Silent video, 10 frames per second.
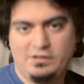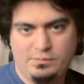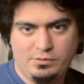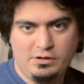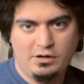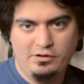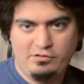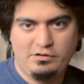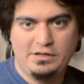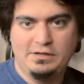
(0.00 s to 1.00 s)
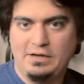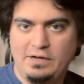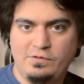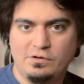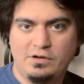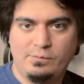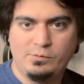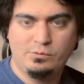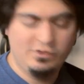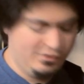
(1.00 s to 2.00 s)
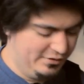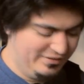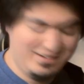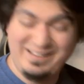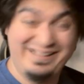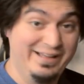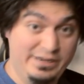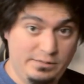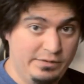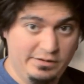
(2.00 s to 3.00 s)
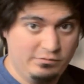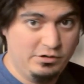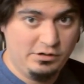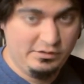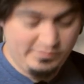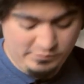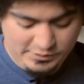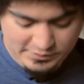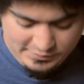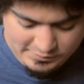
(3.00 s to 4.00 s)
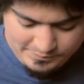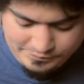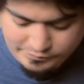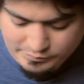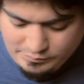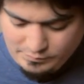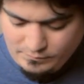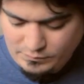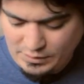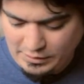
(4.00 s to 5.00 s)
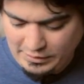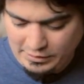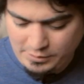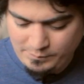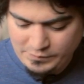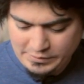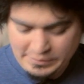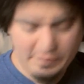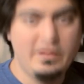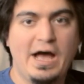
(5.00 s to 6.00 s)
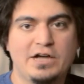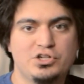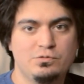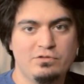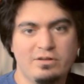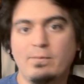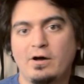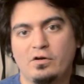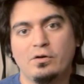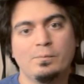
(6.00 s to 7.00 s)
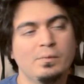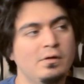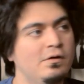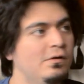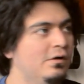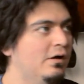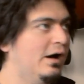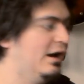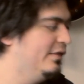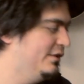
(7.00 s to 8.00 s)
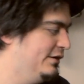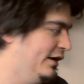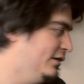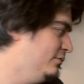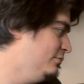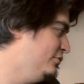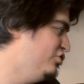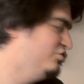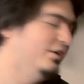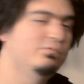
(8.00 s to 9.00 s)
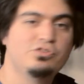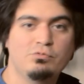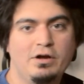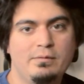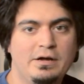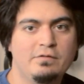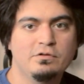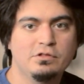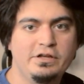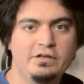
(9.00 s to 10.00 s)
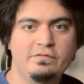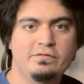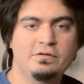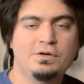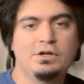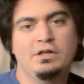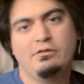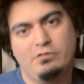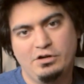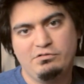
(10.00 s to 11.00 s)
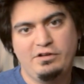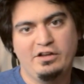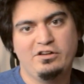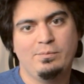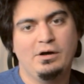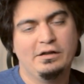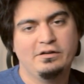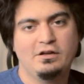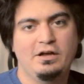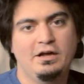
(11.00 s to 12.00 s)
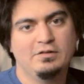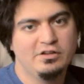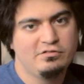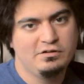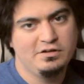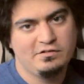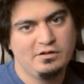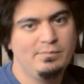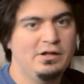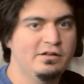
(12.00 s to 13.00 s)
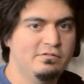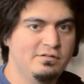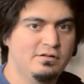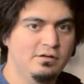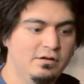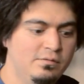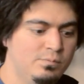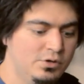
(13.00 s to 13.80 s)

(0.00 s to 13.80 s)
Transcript: like to put on strings that I feel comfortable with the second I get any bass, regardless of what it is. The action was butter. The neck was straight with the right amount of relief. There were no dead spots, and the string-to-string balance was good.